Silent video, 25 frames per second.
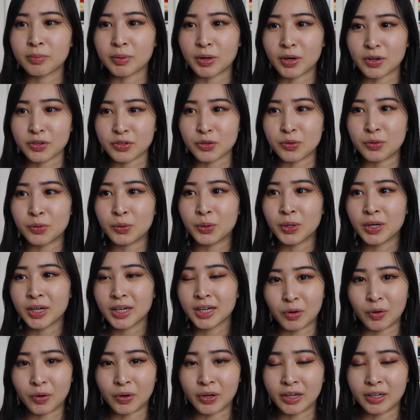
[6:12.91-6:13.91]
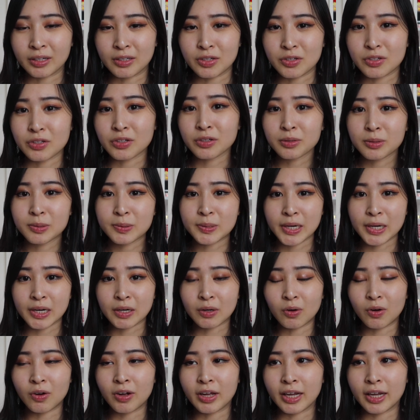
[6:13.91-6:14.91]
but also growing this YouTube
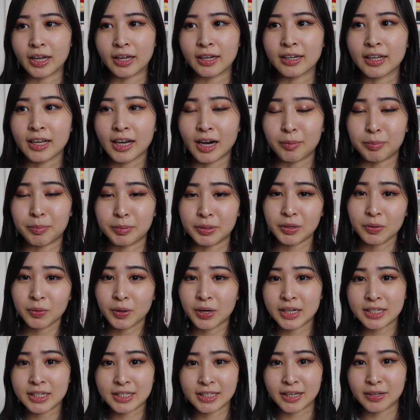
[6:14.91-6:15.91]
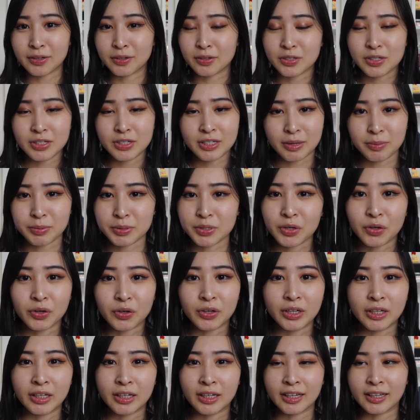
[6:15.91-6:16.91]
channel and helping you guys get into
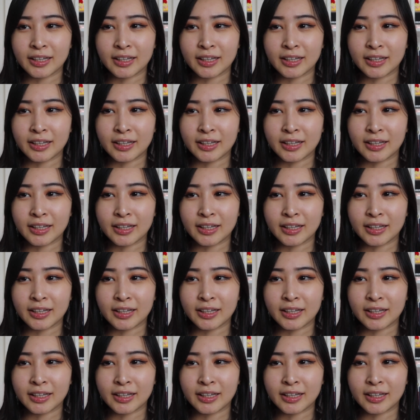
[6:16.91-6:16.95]
cybersecurity.